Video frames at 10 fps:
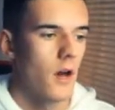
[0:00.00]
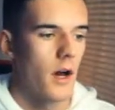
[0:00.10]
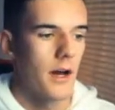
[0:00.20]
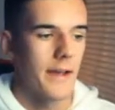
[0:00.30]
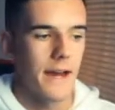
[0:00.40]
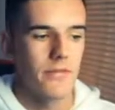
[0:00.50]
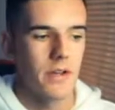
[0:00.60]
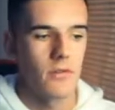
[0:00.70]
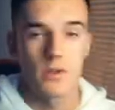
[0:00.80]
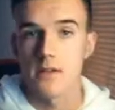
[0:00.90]
I have
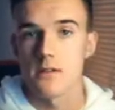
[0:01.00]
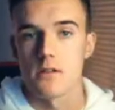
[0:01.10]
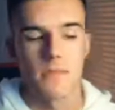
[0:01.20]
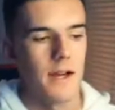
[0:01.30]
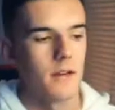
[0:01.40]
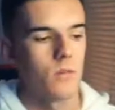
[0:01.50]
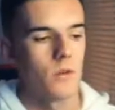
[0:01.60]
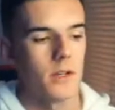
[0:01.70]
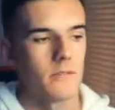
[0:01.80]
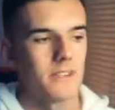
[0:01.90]
a resistance band
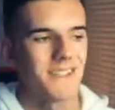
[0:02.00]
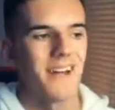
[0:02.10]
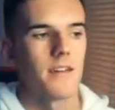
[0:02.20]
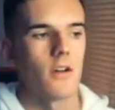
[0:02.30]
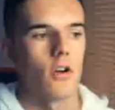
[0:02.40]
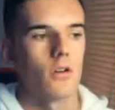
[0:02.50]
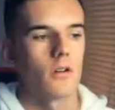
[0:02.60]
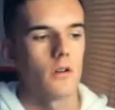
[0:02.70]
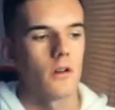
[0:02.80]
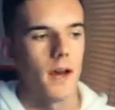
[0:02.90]
which I'm standing
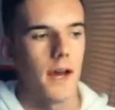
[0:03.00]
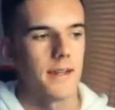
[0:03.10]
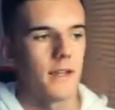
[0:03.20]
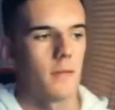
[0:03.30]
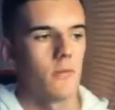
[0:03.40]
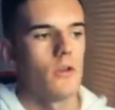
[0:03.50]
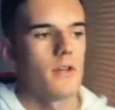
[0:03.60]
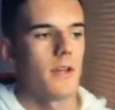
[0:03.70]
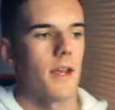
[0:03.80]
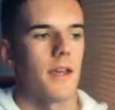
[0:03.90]
on, and then I'm
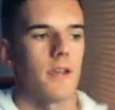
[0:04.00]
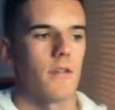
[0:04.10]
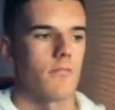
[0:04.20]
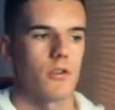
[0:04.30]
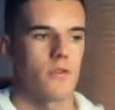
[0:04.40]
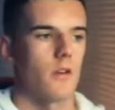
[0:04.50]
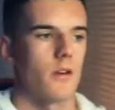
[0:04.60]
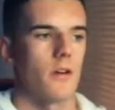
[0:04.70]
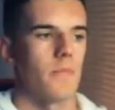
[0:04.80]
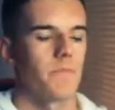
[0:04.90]
using a just
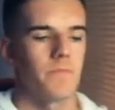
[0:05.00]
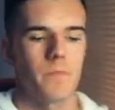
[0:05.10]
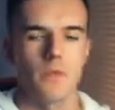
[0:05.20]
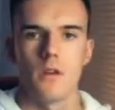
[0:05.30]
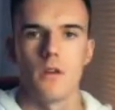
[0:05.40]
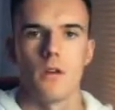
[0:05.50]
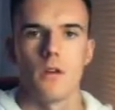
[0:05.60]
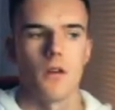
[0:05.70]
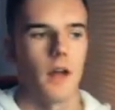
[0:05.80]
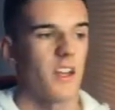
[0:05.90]
a
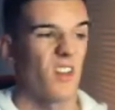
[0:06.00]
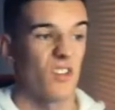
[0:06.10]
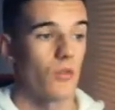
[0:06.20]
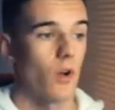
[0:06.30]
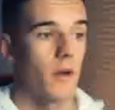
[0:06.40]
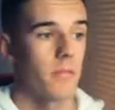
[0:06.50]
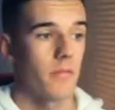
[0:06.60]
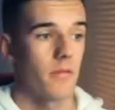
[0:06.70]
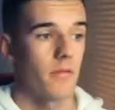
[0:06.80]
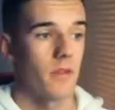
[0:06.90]
like a grip
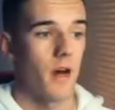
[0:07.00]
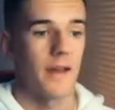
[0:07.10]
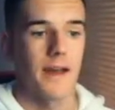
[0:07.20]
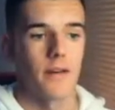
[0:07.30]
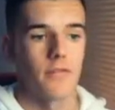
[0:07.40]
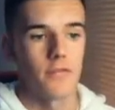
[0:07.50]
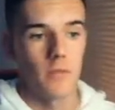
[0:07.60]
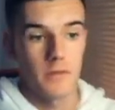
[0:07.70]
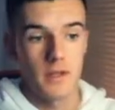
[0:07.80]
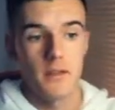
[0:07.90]
that I have
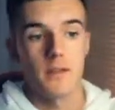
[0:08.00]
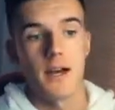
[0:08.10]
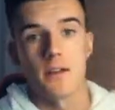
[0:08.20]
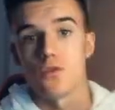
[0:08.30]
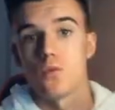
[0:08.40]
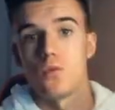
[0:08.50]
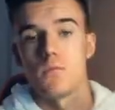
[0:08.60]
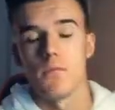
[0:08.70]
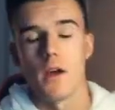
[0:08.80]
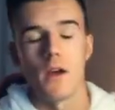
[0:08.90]
from the actual
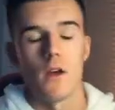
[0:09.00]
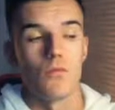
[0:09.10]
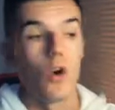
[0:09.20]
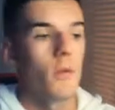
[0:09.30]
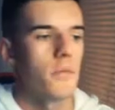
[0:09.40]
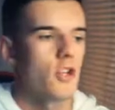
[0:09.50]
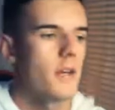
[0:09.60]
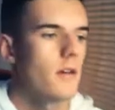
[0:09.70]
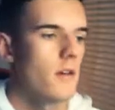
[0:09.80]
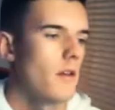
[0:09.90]
rowing
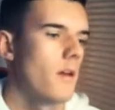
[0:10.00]
machine.